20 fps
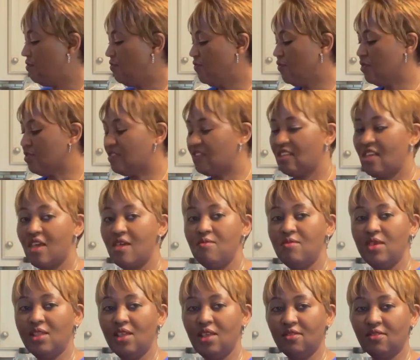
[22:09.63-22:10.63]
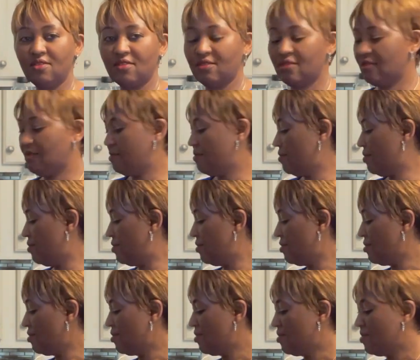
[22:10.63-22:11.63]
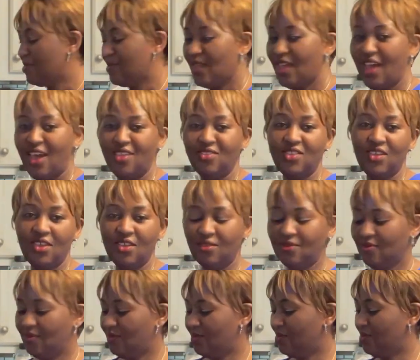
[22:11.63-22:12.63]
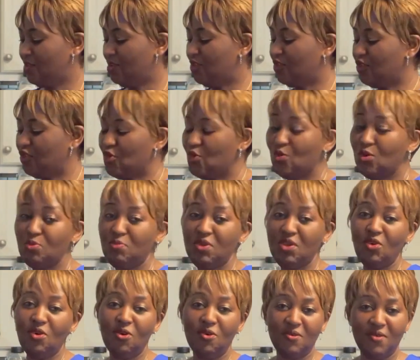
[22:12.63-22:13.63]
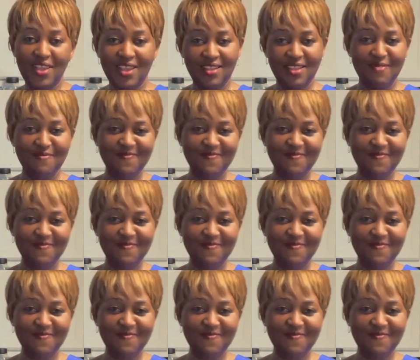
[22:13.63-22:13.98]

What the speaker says: For 10 minutes, and then the stew will be all ready.